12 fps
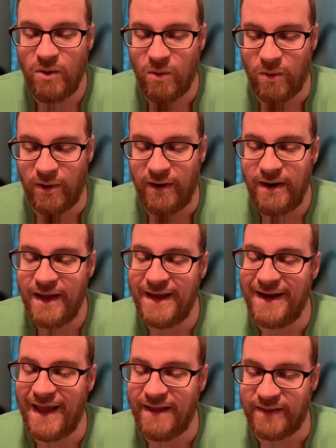or
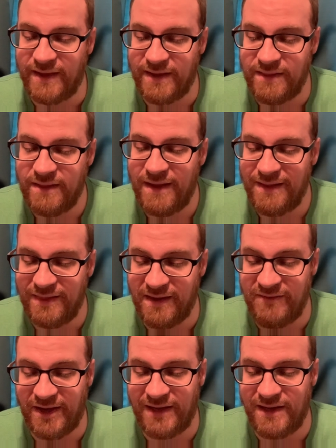an alien
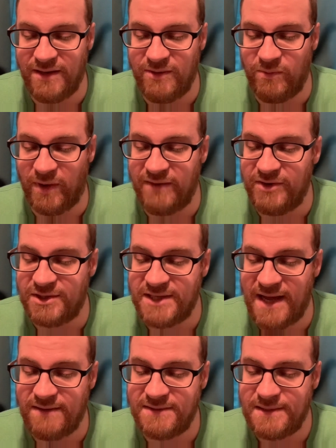living in one of your
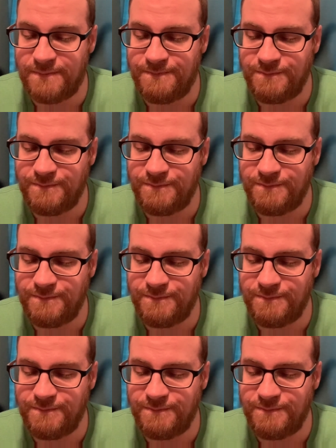towns,